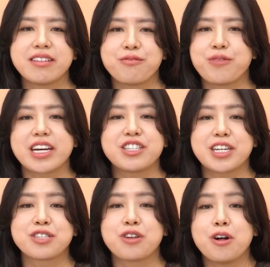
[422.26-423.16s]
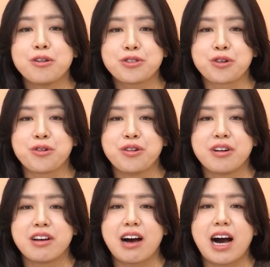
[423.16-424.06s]
what I just saw also.
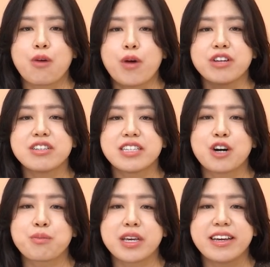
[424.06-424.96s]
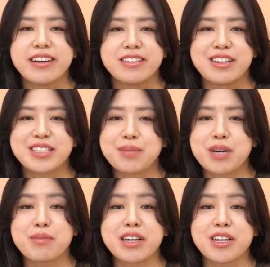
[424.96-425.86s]
I want you to tell me the
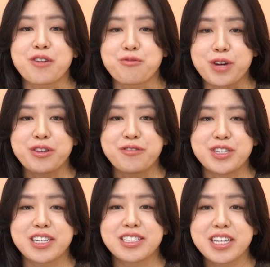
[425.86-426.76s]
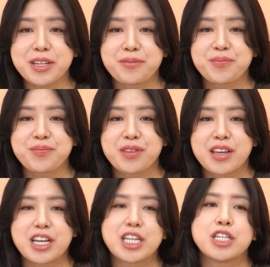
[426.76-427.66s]
deeper meaning of what you have just seen.
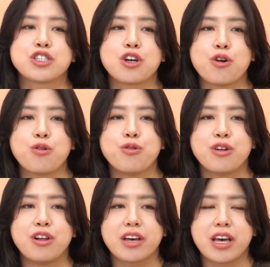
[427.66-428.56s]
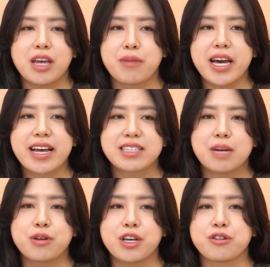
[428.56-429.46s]
So in my
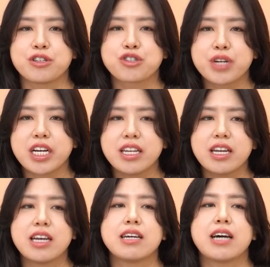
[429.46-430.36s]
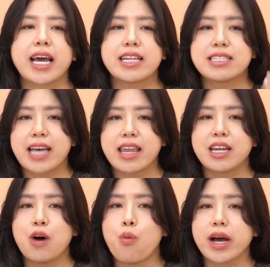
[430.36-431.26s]
example here on the screen, I can say
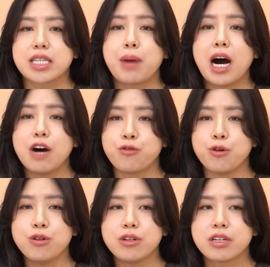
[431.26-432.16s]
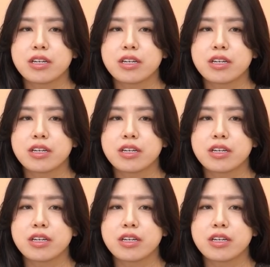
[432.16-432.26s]
that her work is powerful